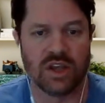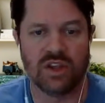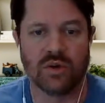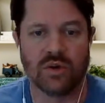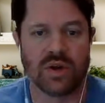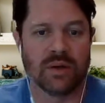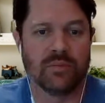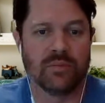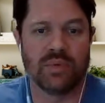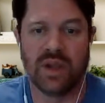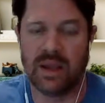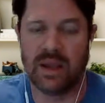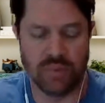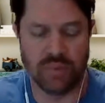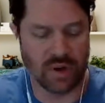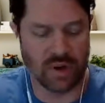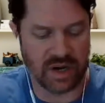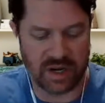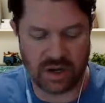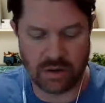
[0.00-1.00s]
you can
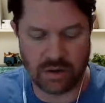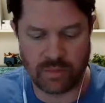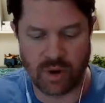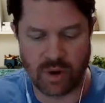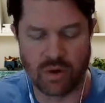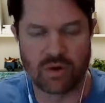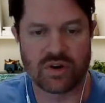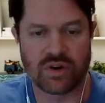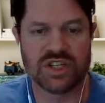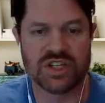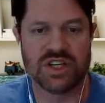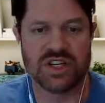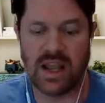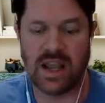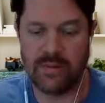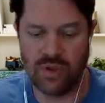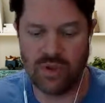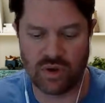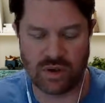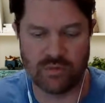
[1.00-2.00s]
put in your brokerage
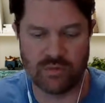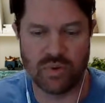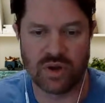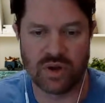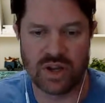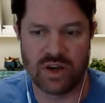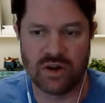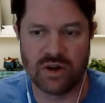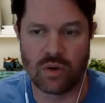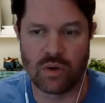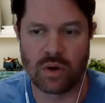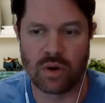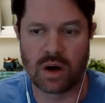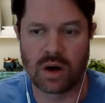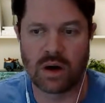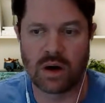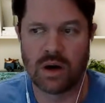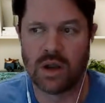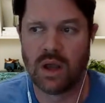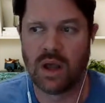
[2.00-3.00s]
name, you can put in
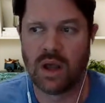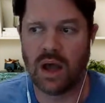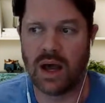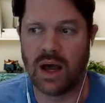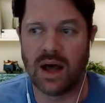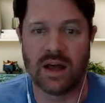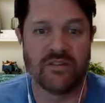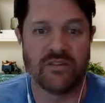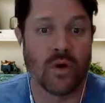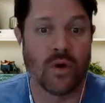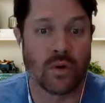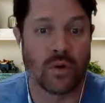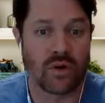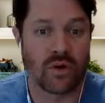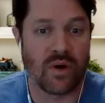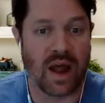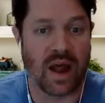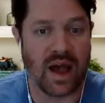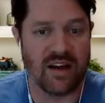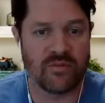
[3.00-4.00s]
your
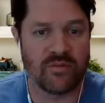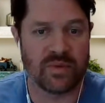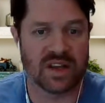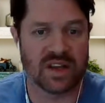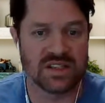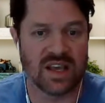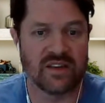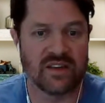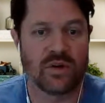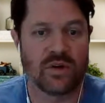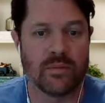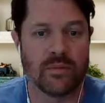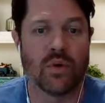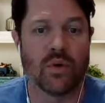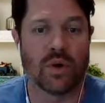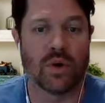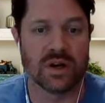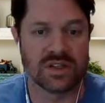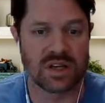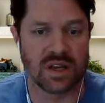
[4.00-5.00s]
photograph, because every
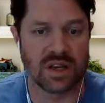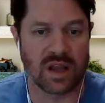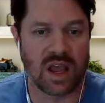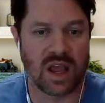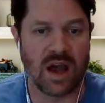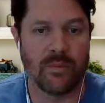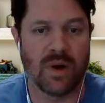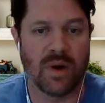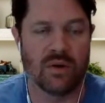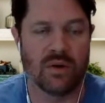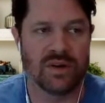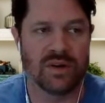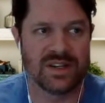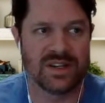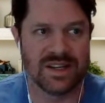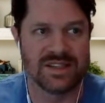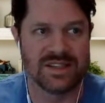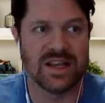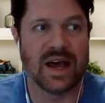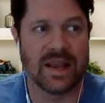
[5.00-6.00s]
report is going to come out
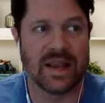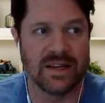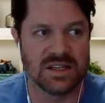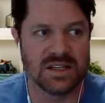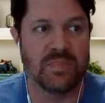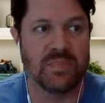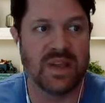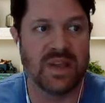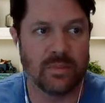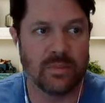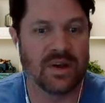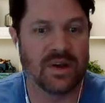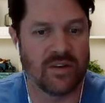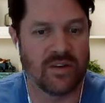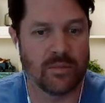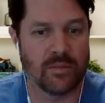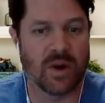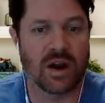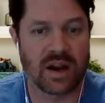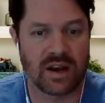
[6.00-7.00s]
designed to be a bit of
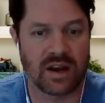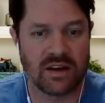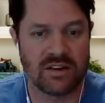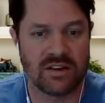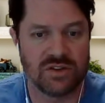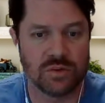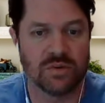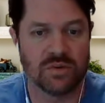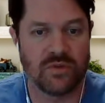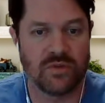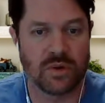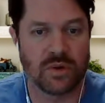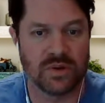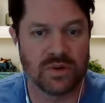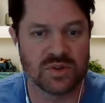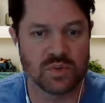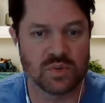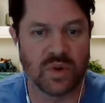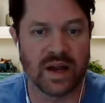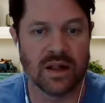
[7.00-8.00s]
a marketing tool for you
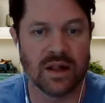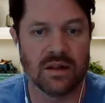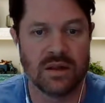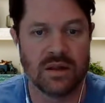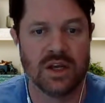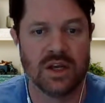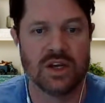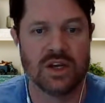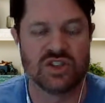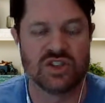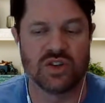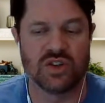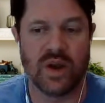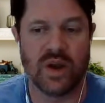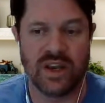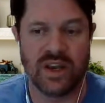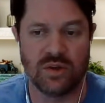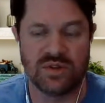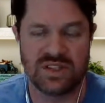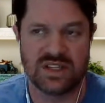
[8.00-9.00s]
as well. So
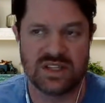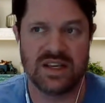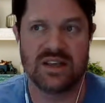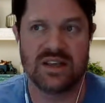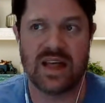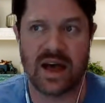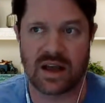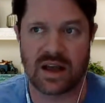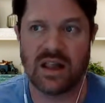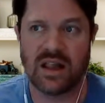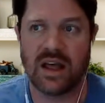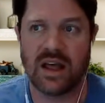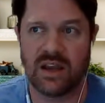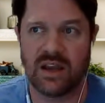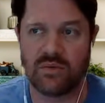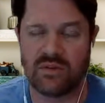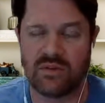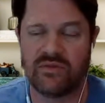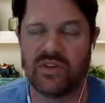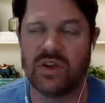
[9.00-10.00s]
when you see that
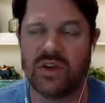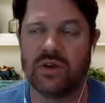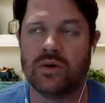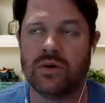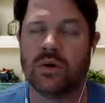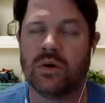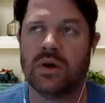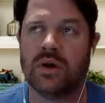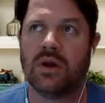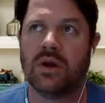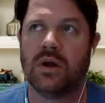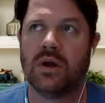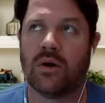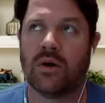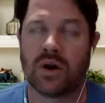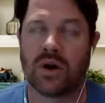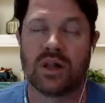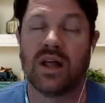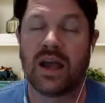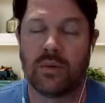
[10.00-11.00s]
client review
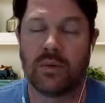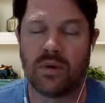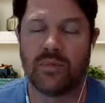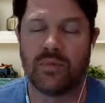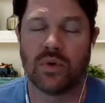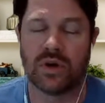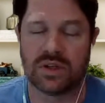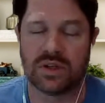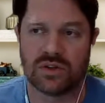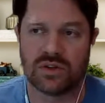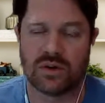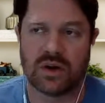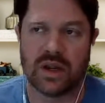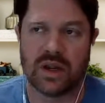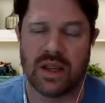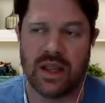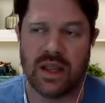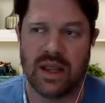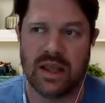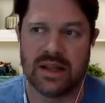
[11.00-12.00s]
or client report,
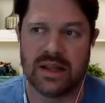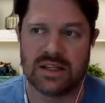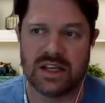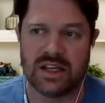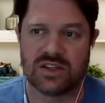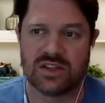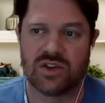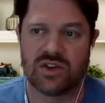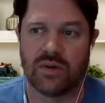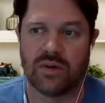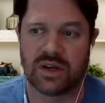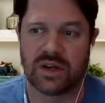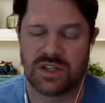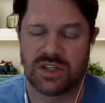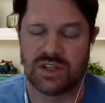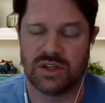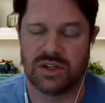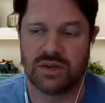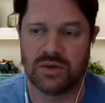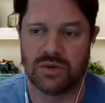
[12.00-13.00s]
sorry, it is going
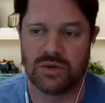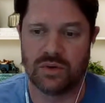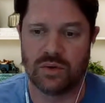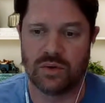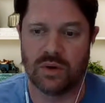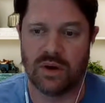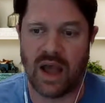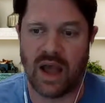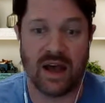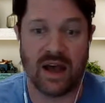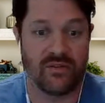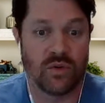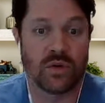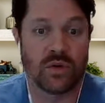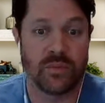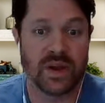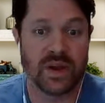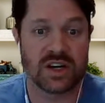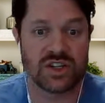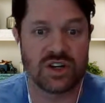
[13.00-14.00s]
to have
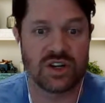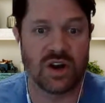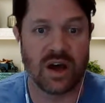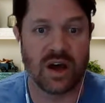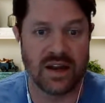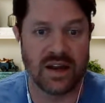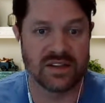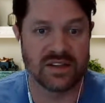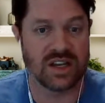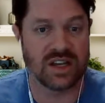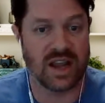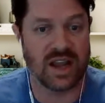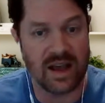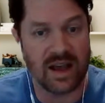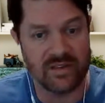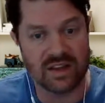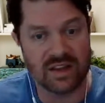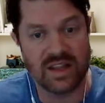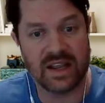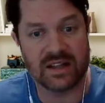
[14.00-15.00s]
your picture on it. It's going to
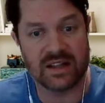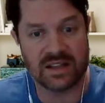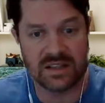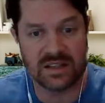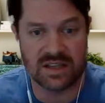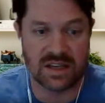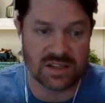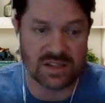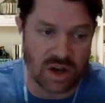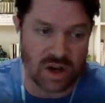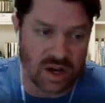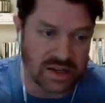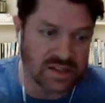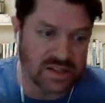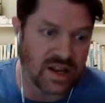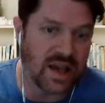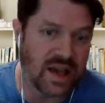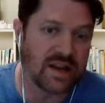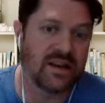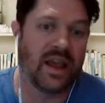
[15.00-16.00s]
have a link that says
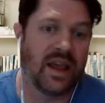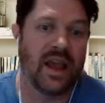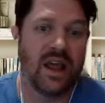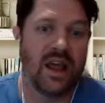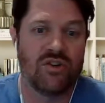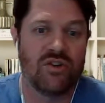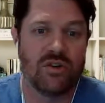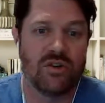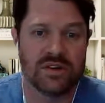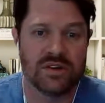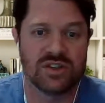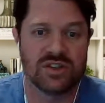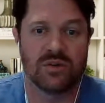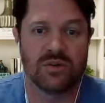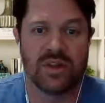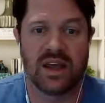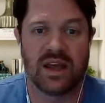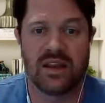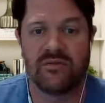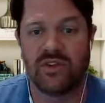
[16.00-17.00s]
contact Andrew. And so
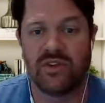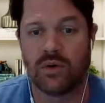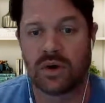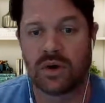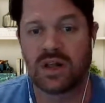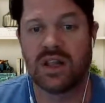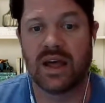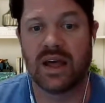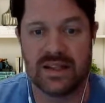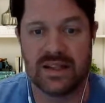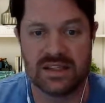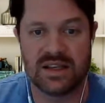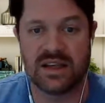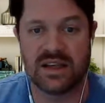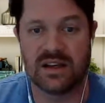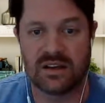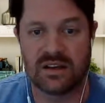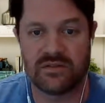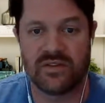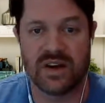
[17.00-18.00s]
that if your clients
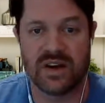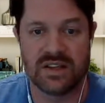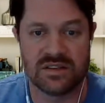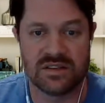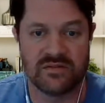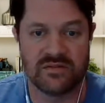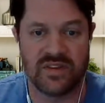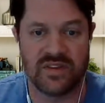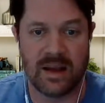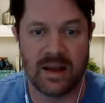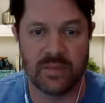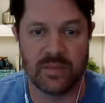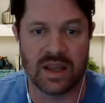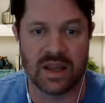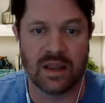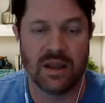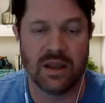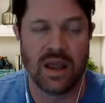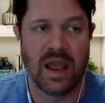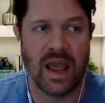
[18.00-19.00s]
send it to friends and
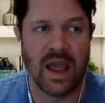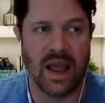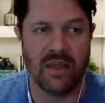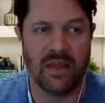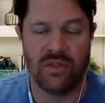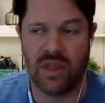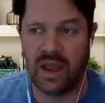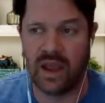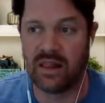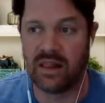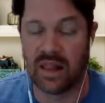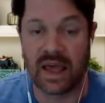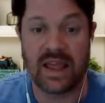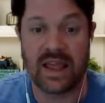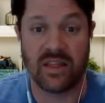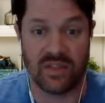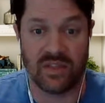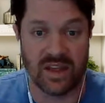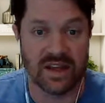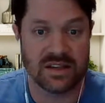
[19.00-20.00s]
family and they
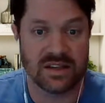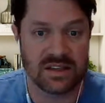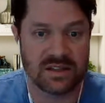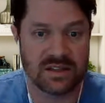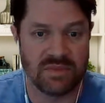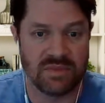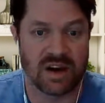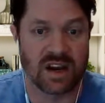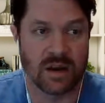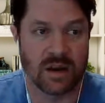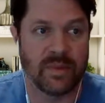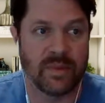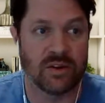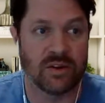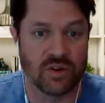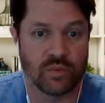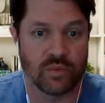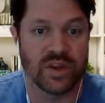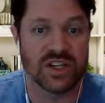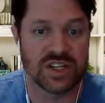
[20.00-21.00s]
like this, they're going to be able
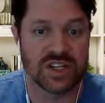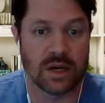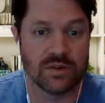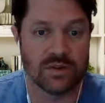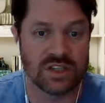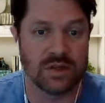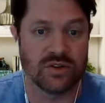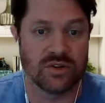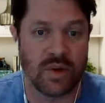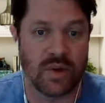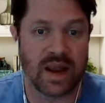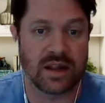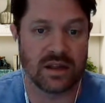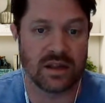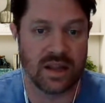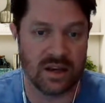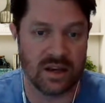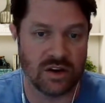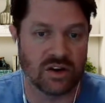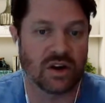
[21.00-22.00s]
to reach out to you
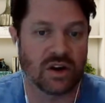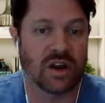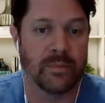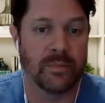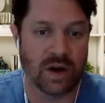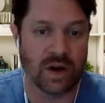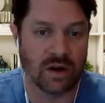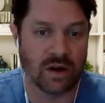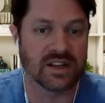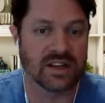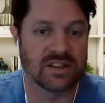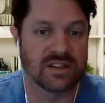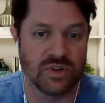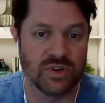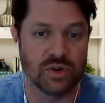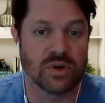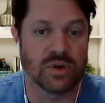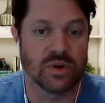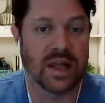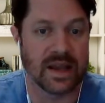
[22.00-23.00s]
directly, and you're going to be earning some
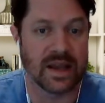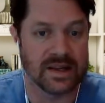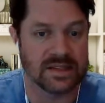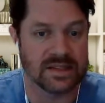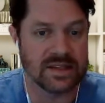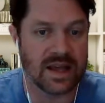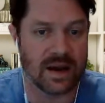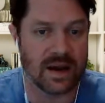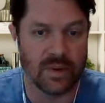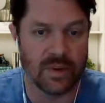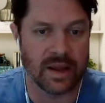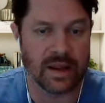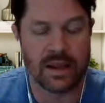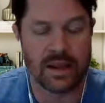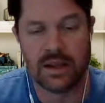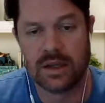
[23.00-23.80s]
new clients that way.